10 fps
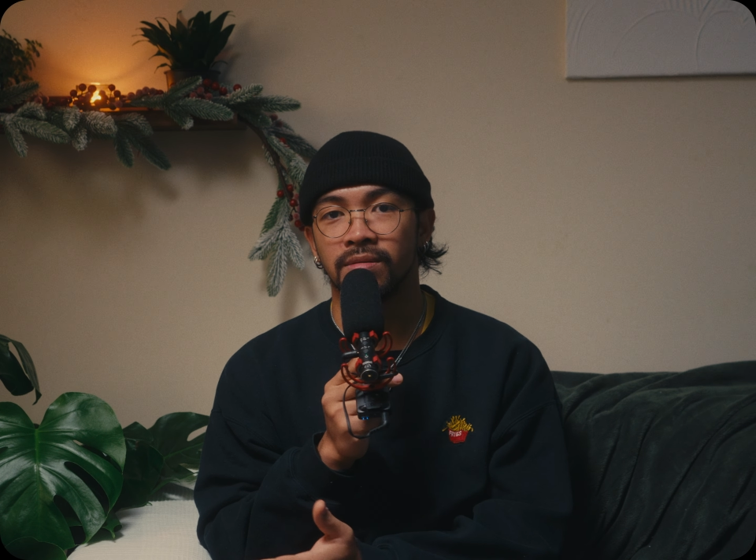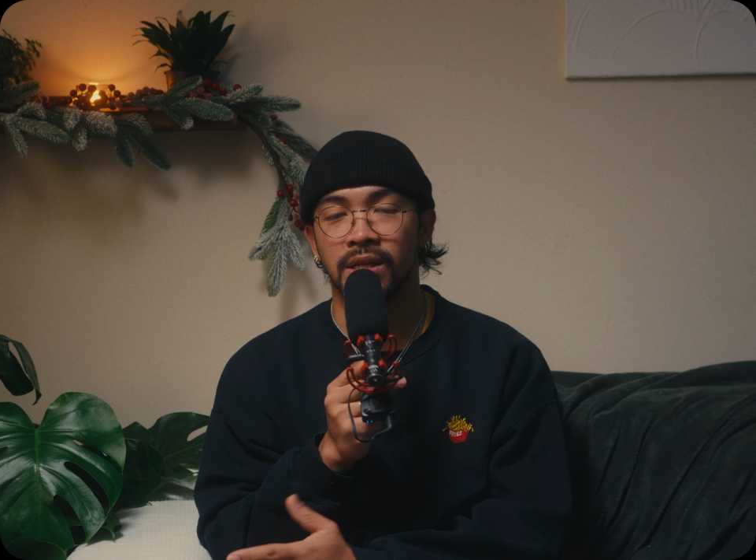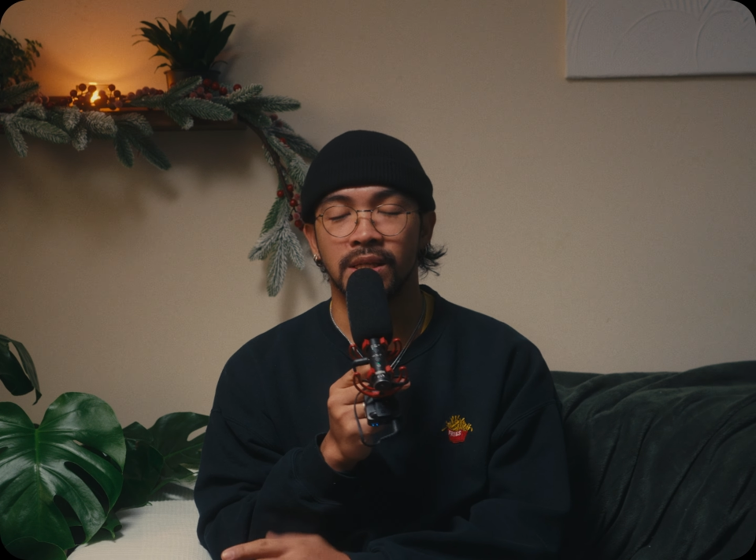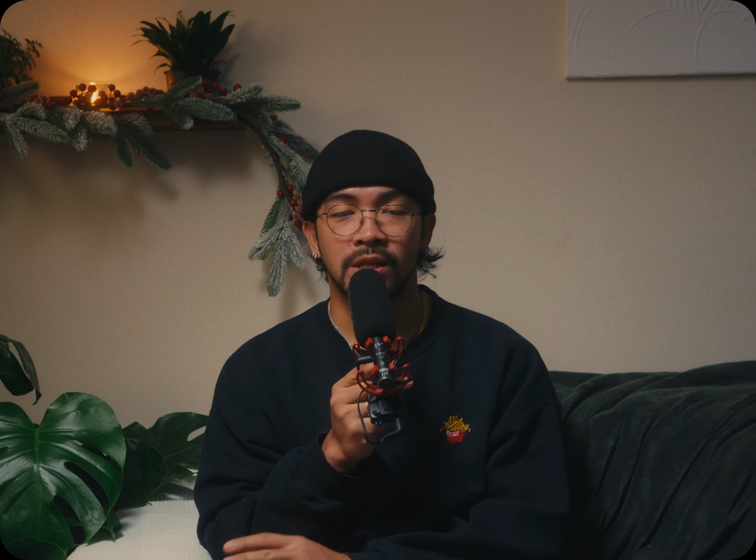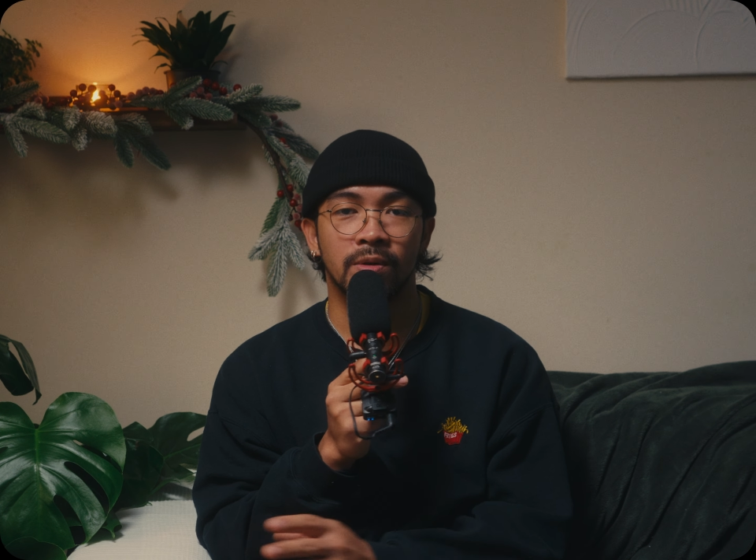
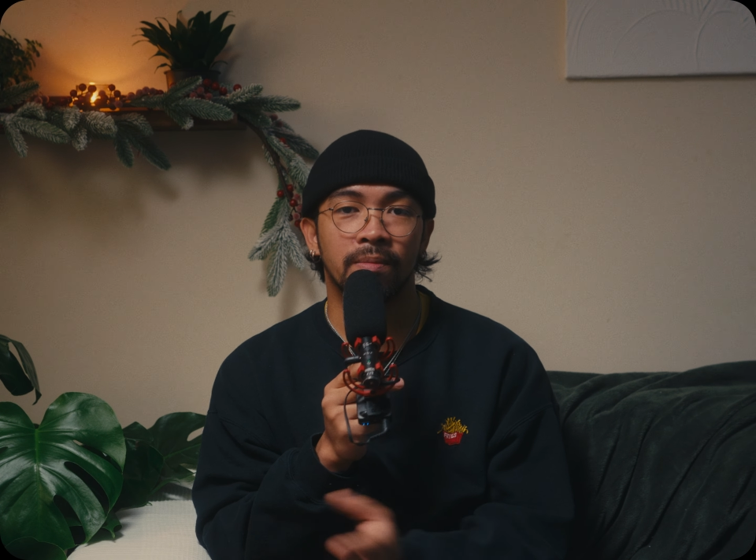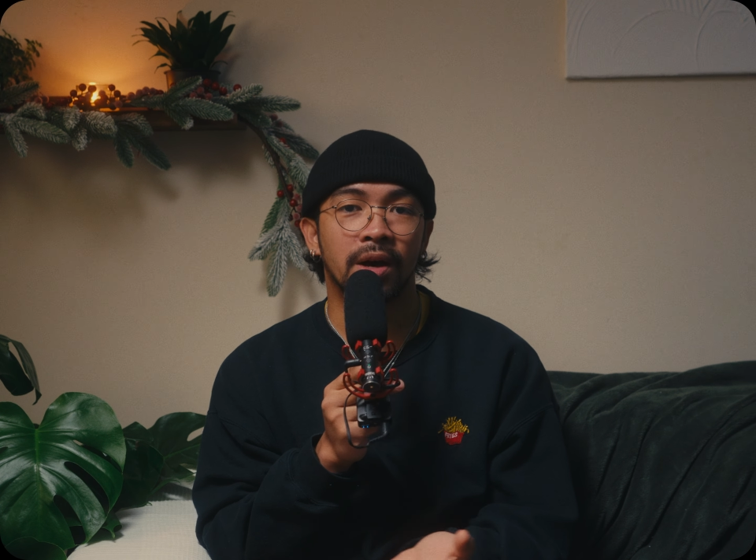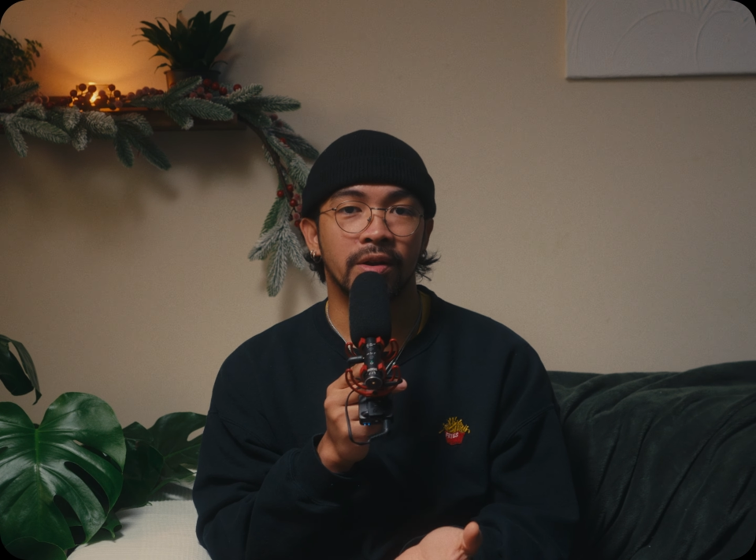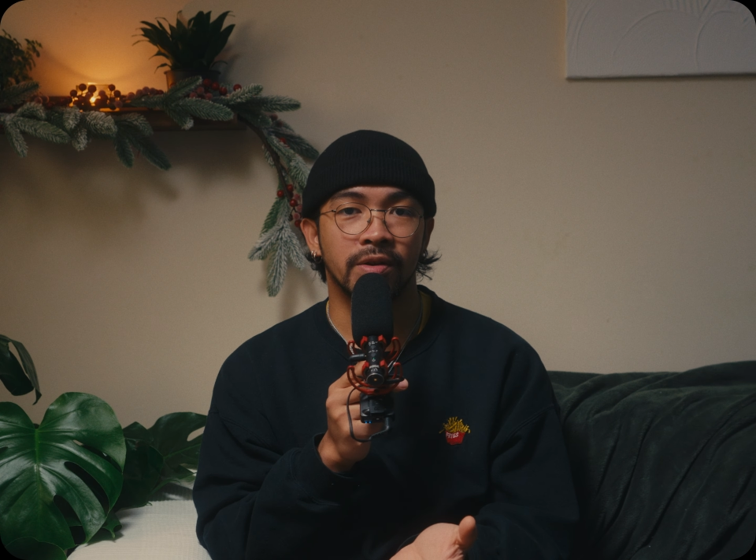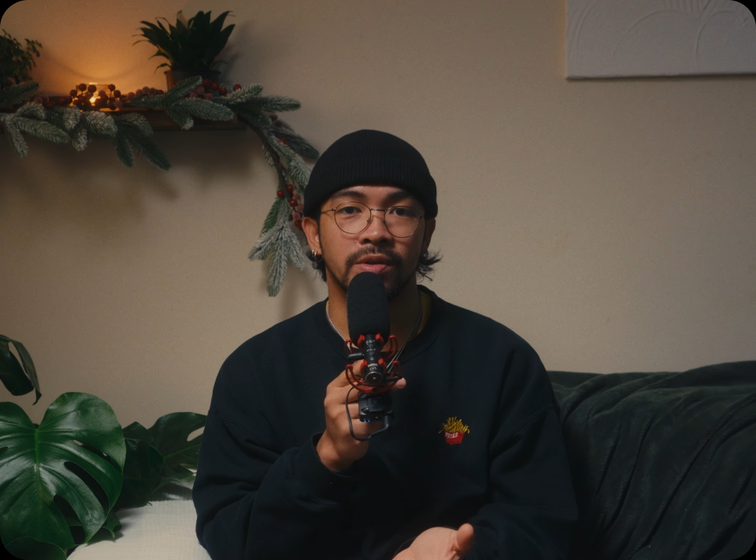easy to
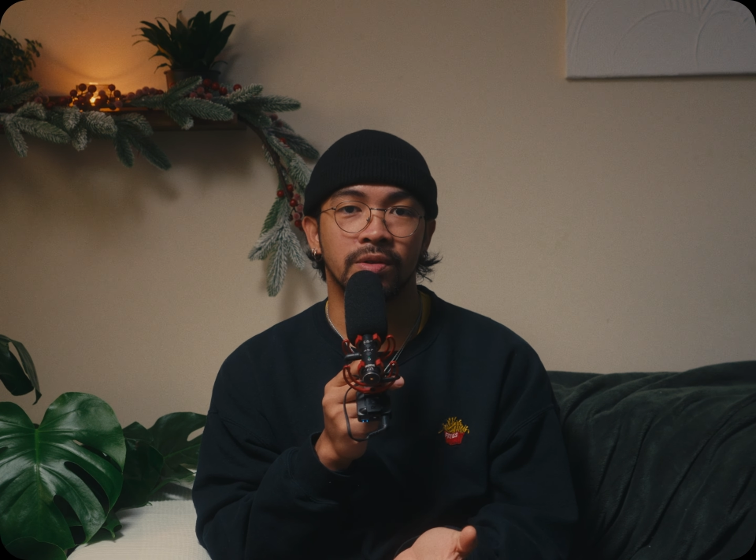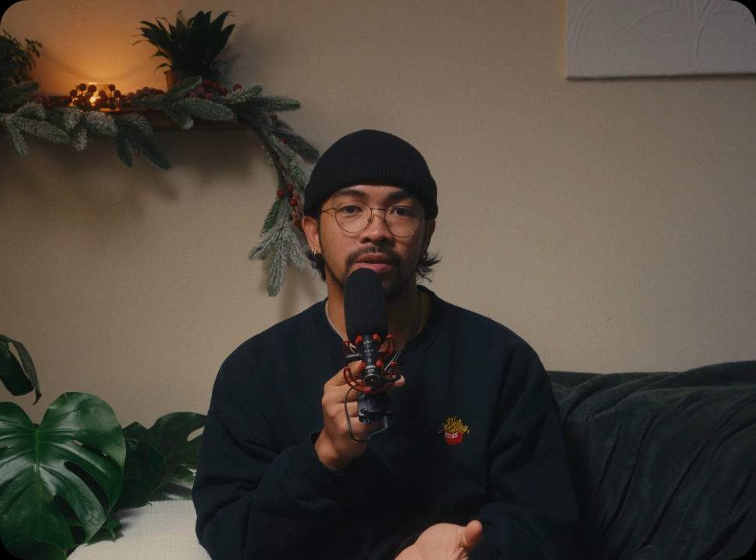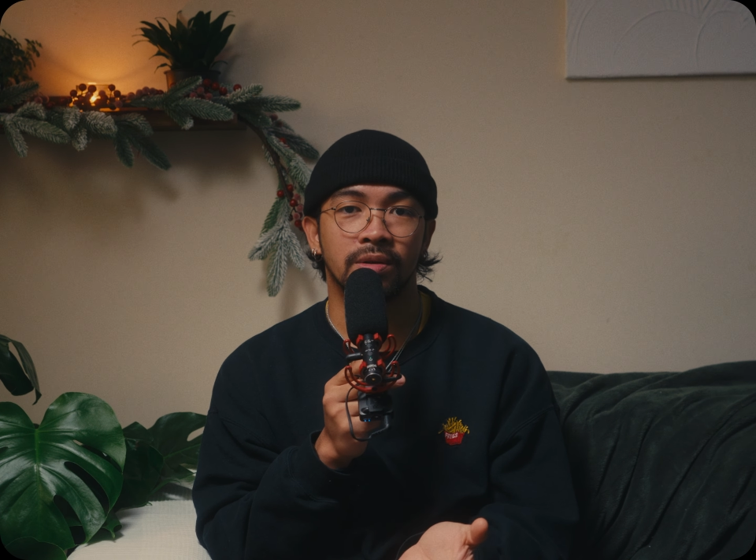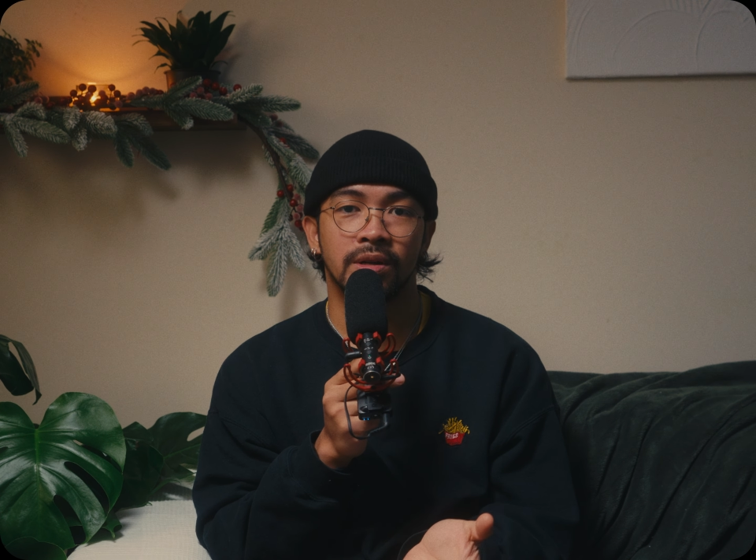mount onto